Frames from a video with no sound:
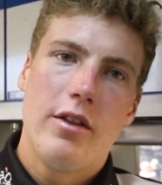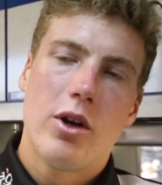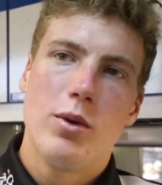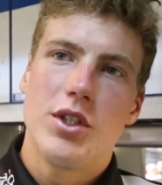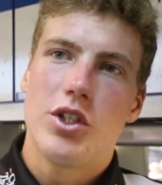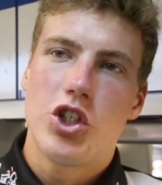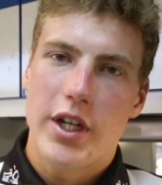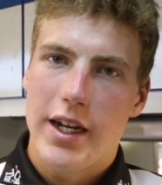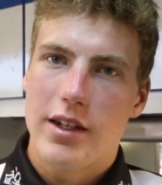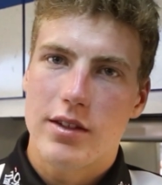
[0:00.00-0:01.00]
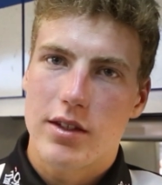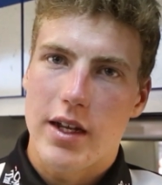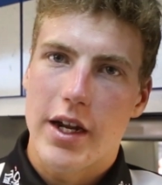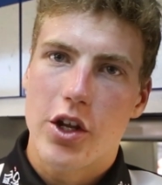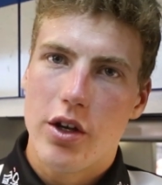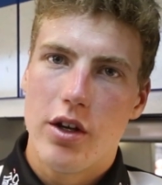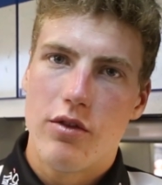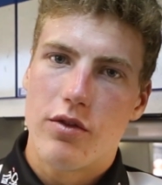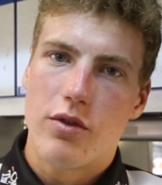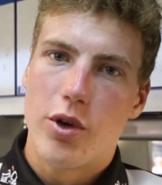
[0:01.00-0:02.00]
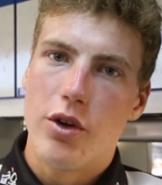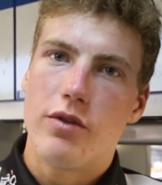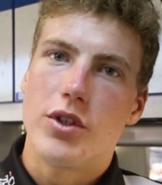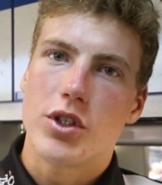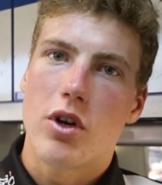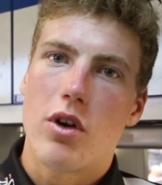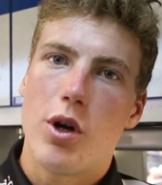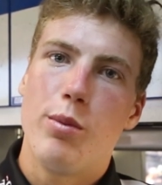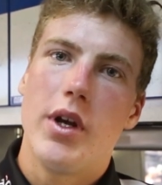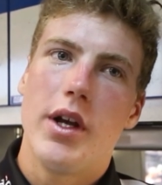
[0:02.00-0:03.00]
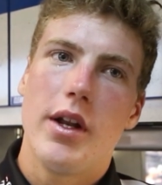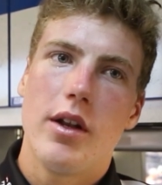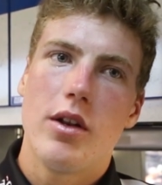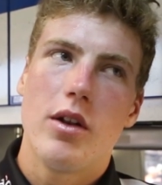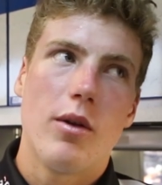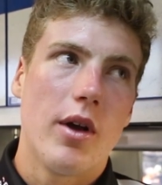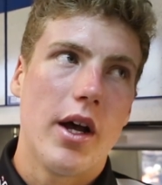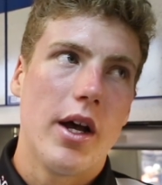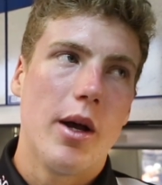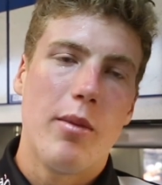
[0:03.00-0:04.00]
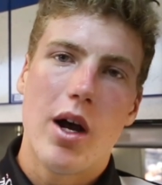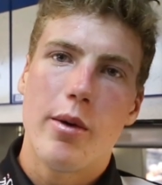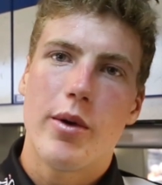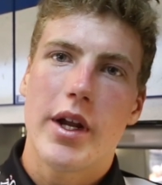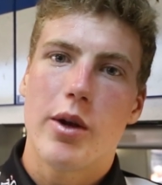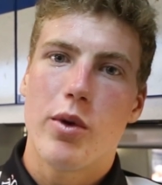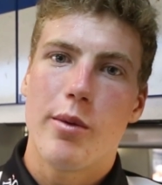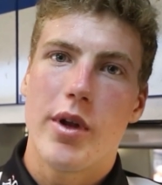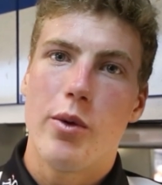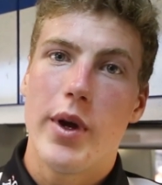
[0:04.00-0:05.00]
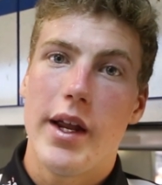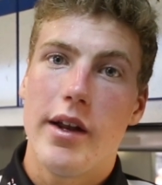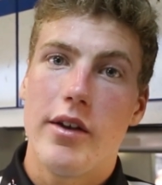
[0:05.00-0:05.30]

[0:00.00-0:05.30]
there was a chance I could have rode for Star, but Bobby Reagan wanted me to wait